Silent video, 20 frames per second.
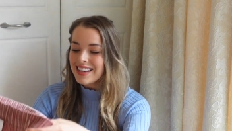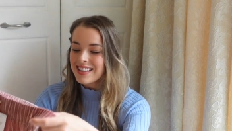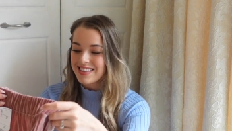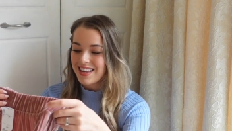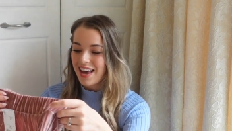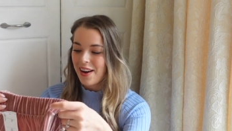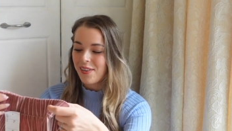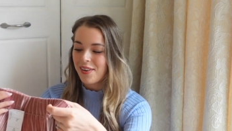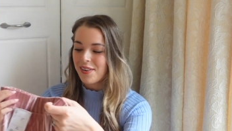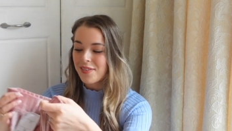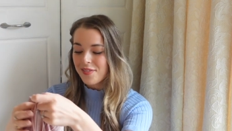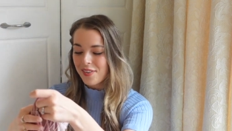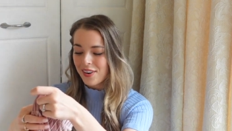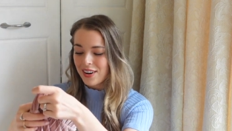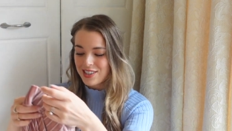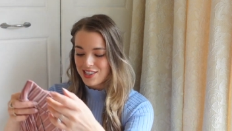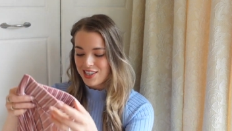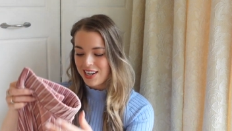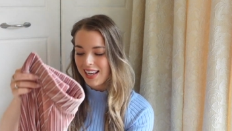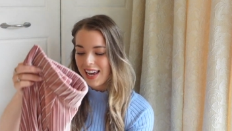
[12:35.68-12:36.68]
so
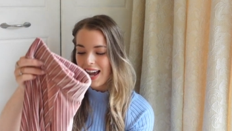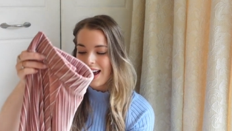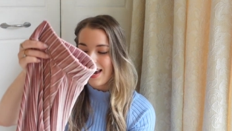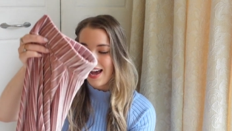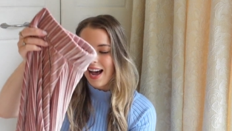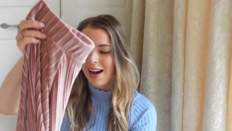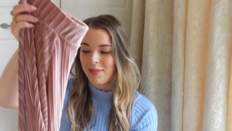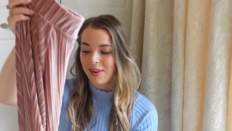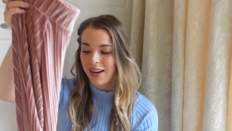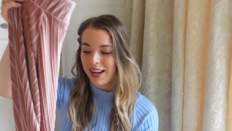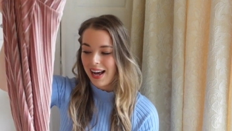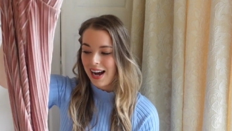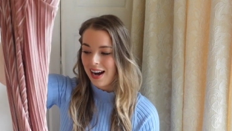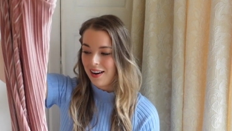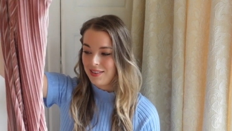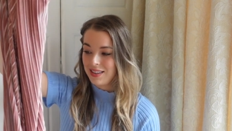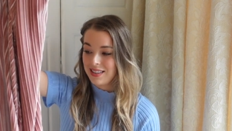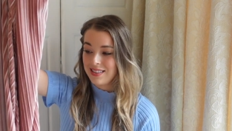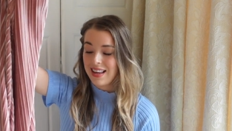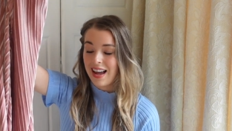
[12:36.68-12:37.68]
unfortunately, I am going to
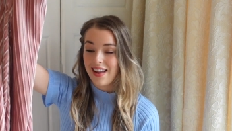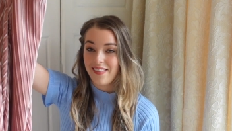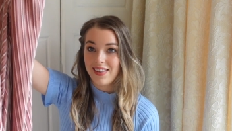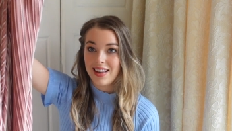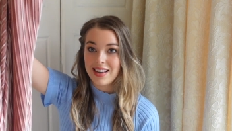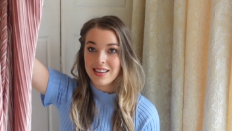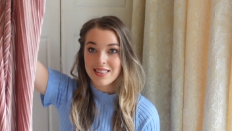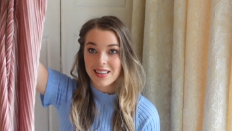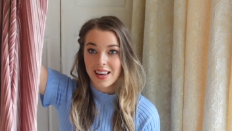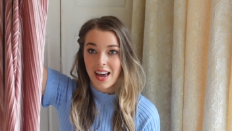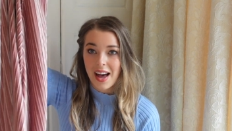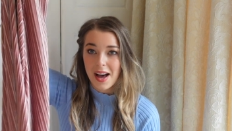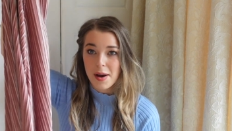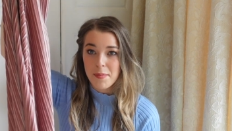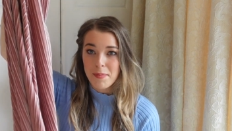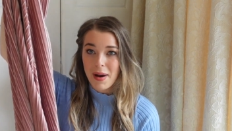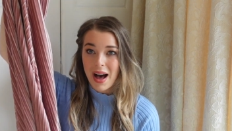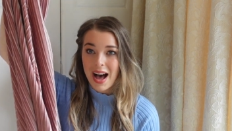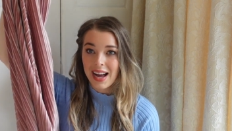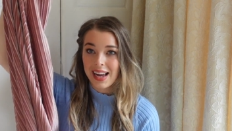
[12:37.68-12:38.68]
have to send this
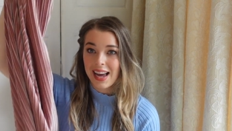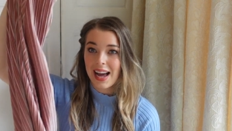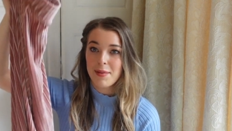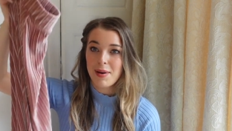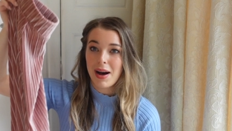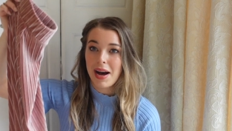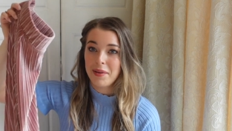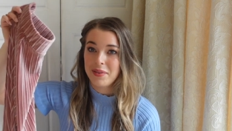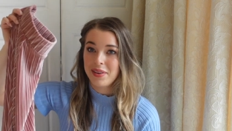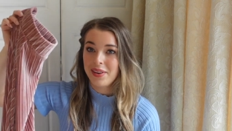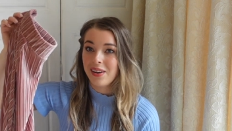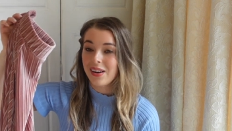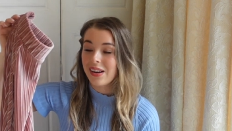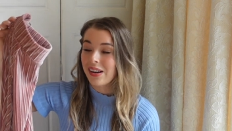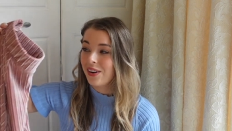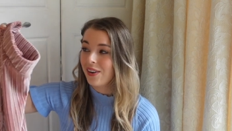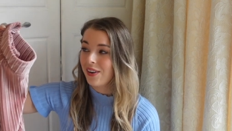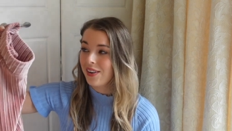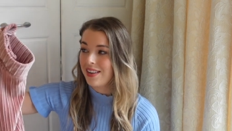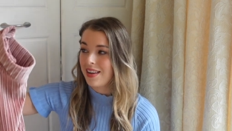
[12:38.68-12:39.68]
skirt back. I'm absolutely
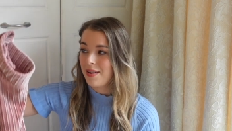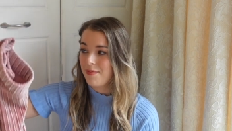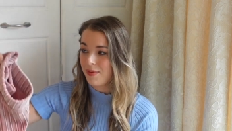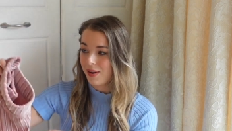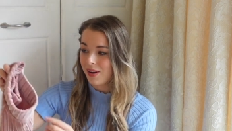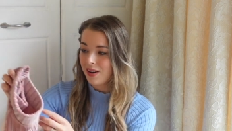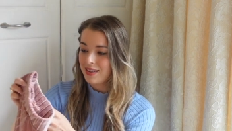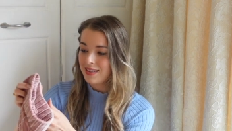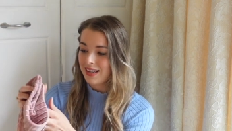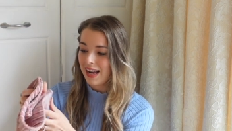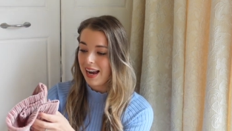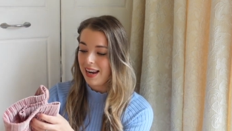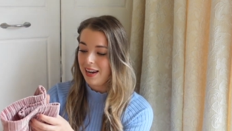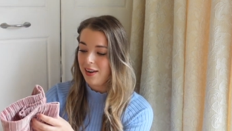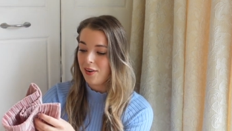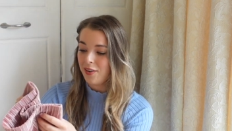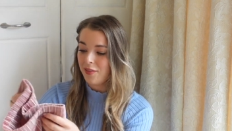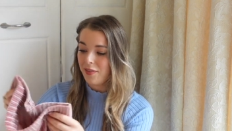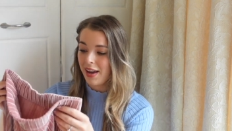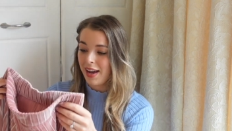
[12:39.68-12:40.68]
gutted because I
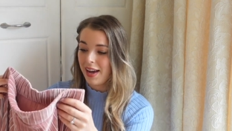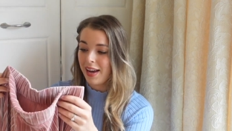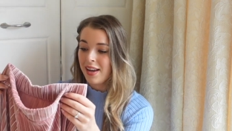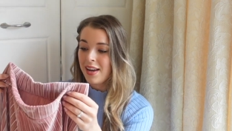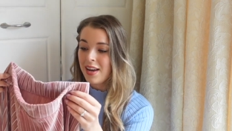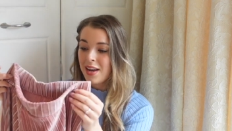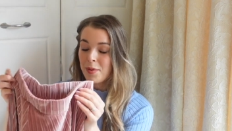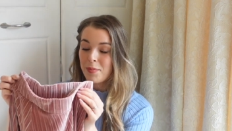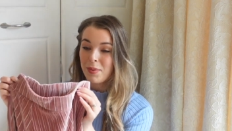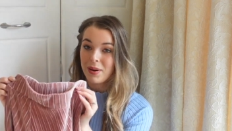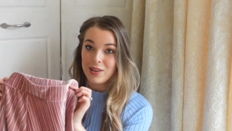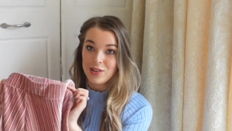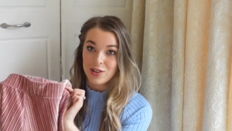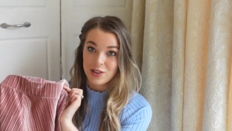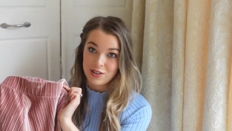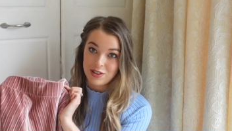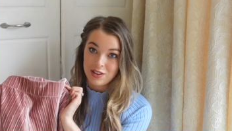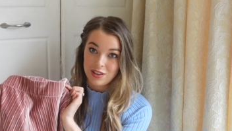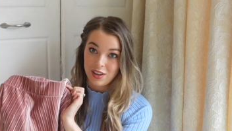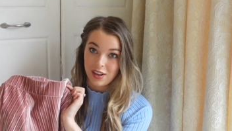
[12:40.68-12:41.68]
love it, but it
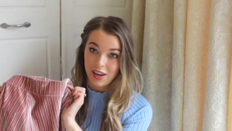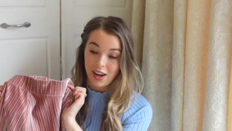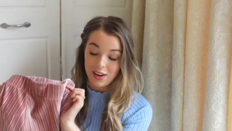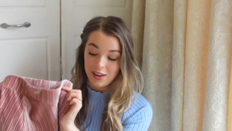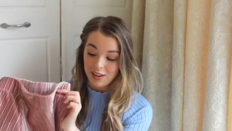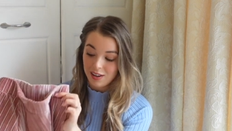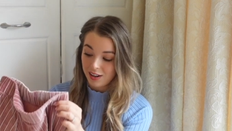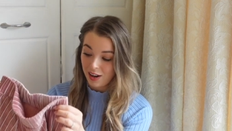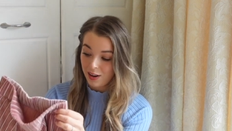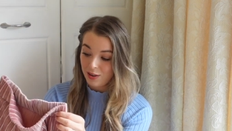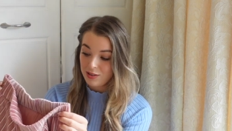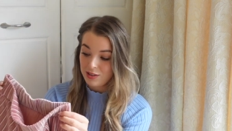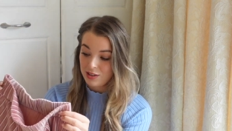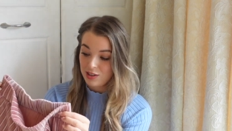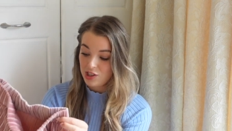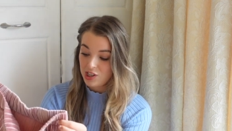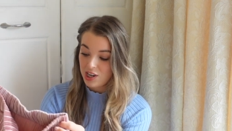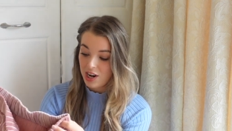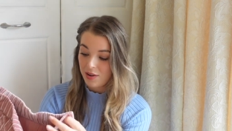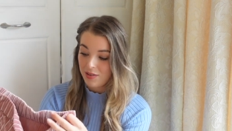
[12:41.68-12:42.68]
just to get goes to
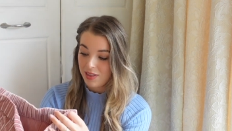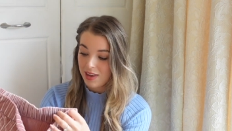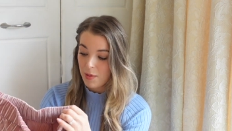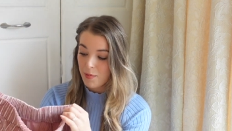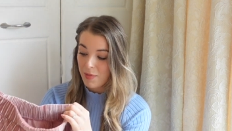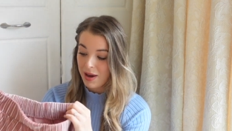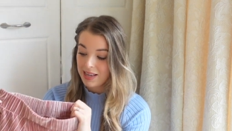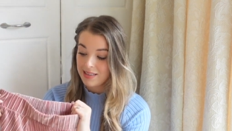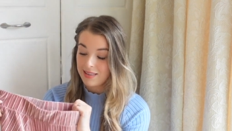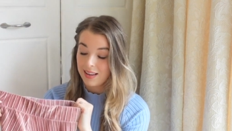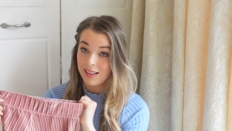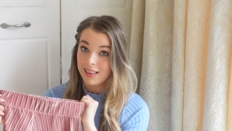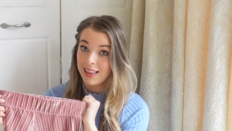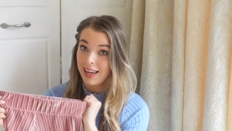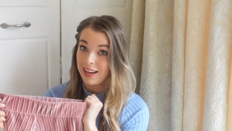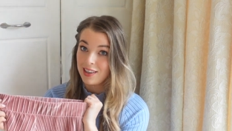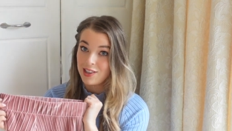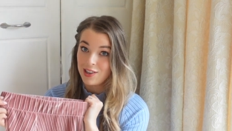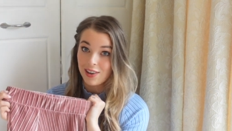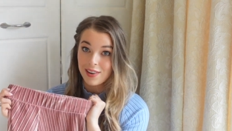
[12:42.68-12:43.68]
show the amazing
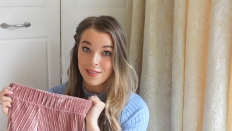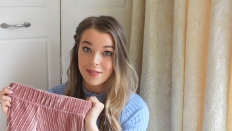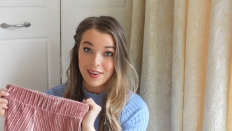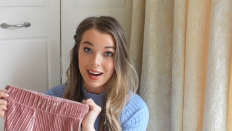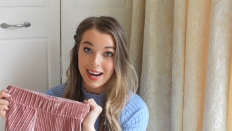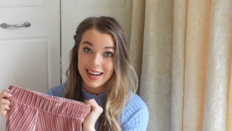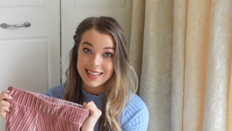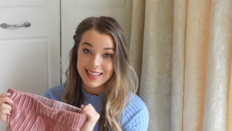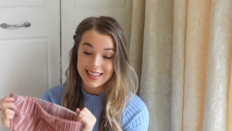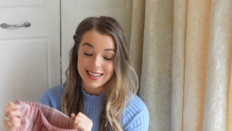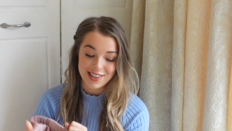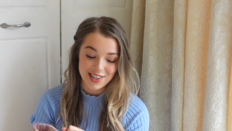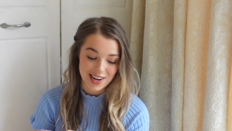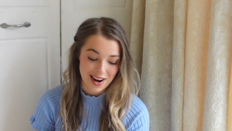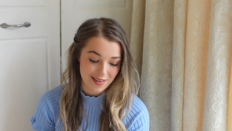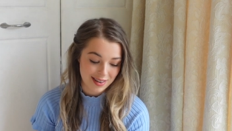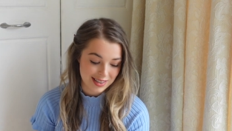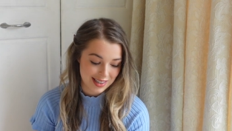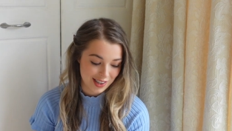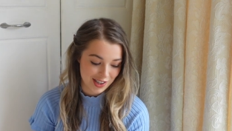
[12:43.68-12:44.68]
things you can find in
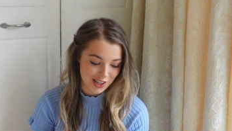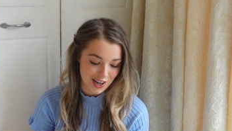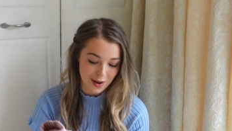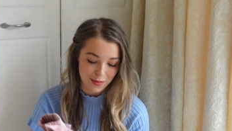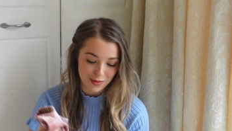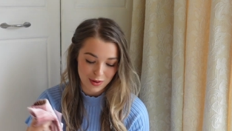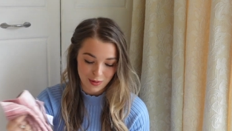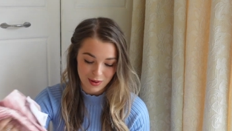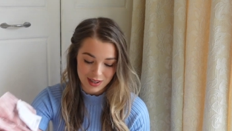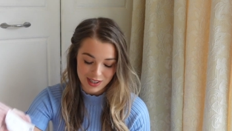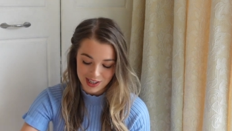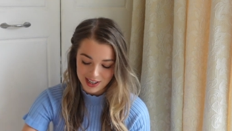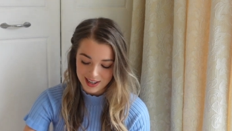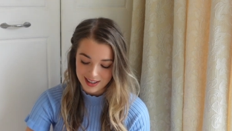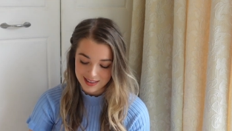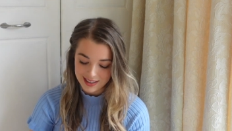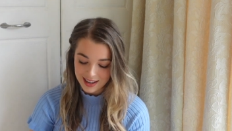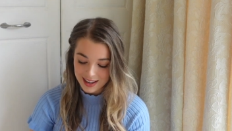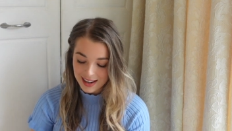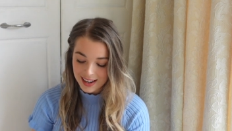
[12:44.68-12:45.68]
charity shops, which
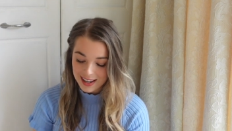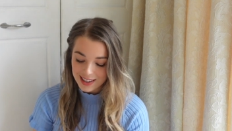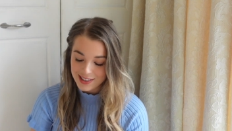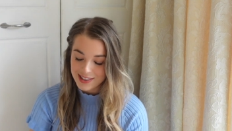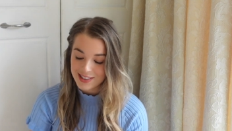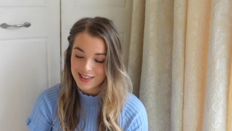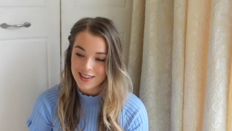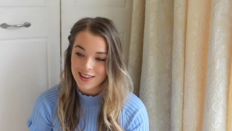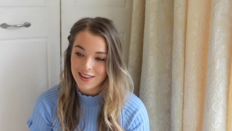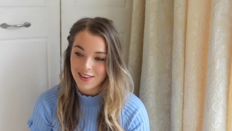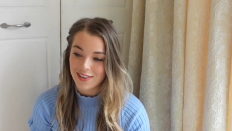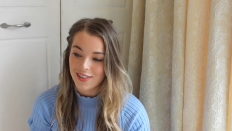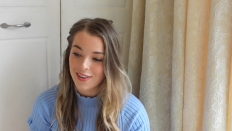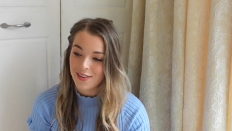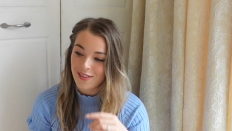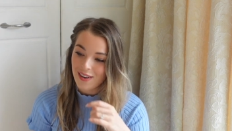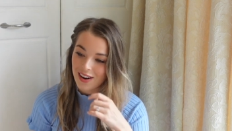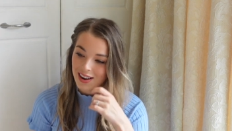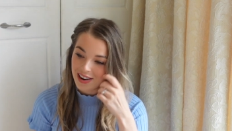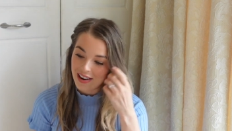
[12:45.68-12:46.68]
is just another
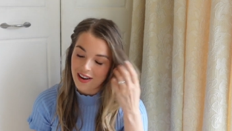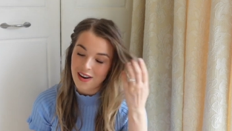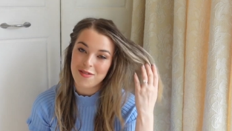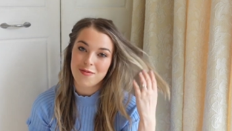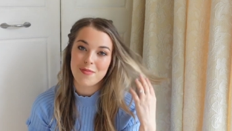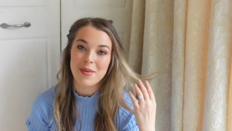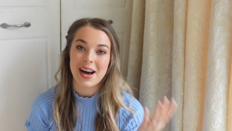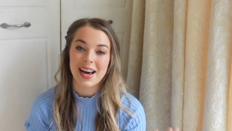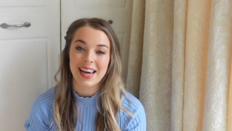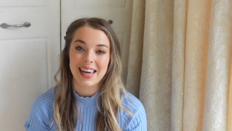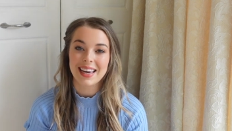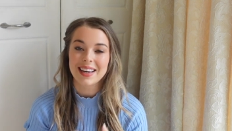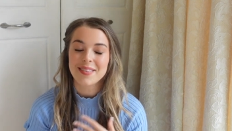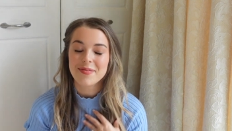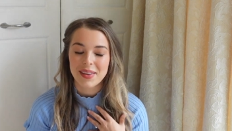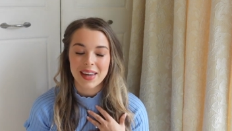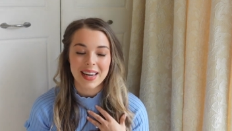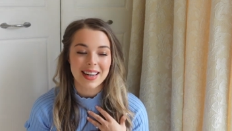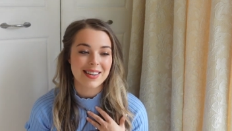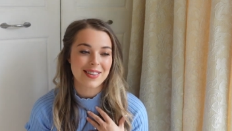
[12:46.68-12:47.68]
one of my
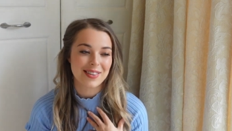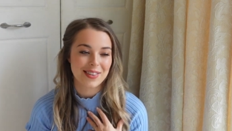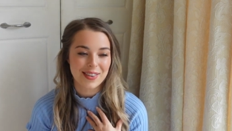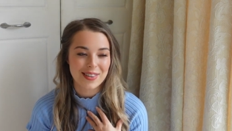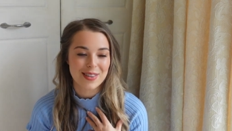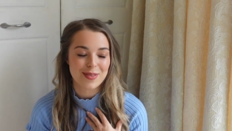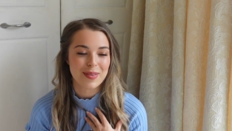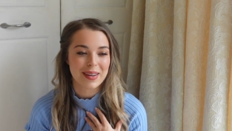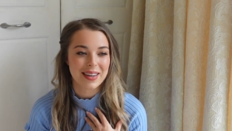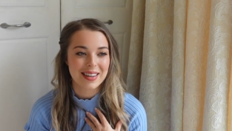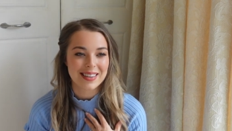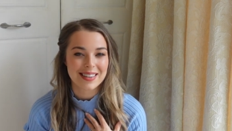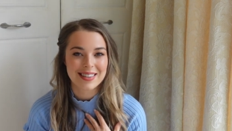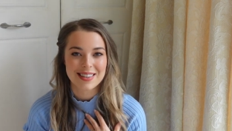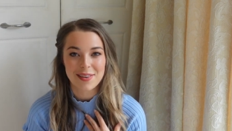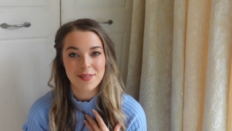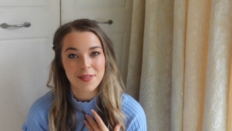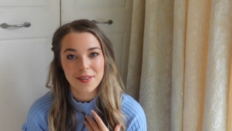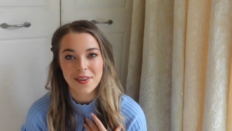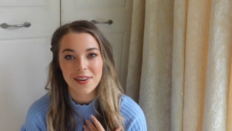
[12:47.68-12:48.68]
endorsements
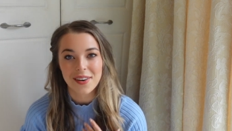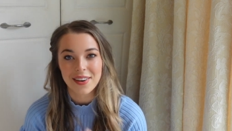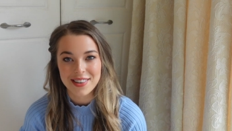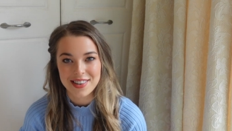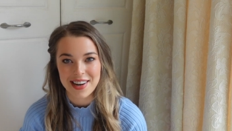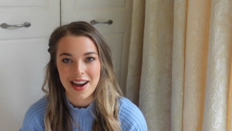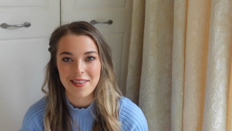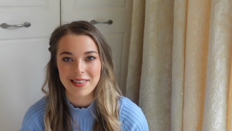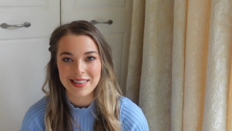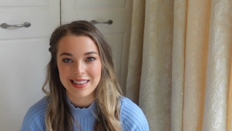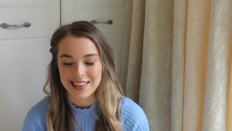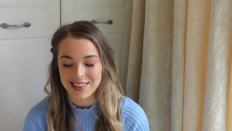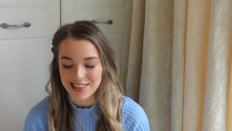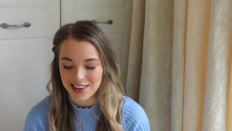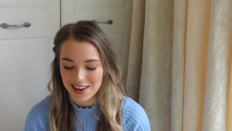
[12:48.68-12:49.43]
for charity